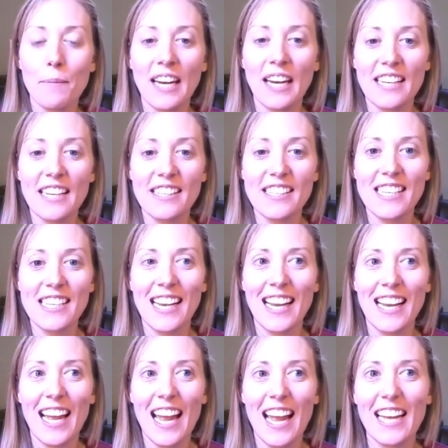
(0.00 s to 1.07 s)
It's
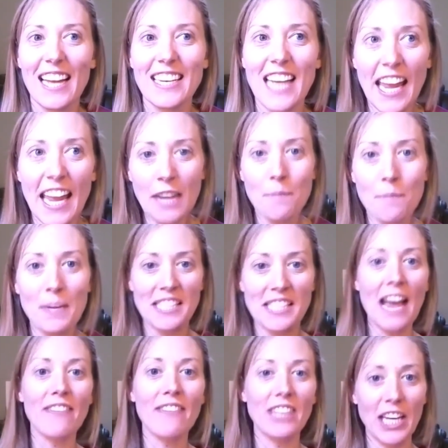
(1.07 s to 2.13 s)
taken me
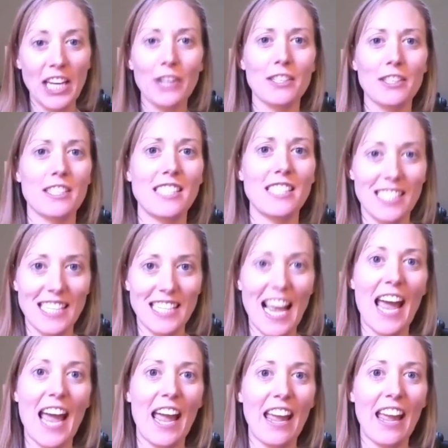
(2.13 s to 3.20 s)
7 years to
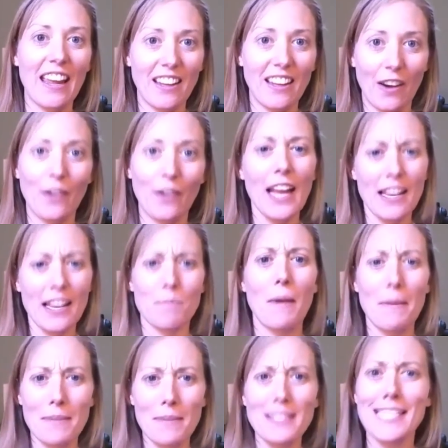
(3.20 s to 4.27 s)
say, yes,
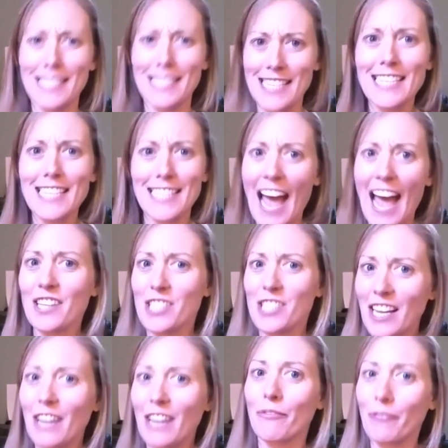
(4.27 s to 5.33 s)
my business is
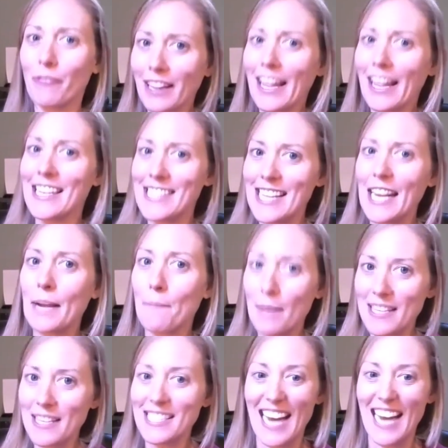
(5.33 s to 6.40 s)
actually a freelancing
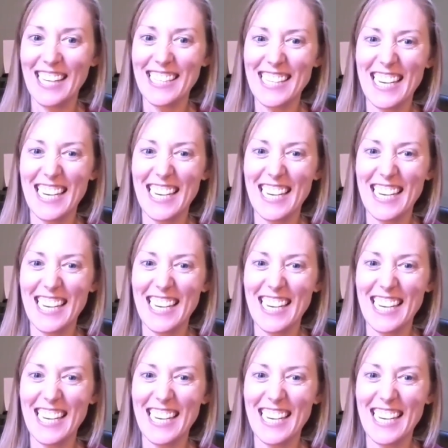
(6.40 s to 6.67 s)
business.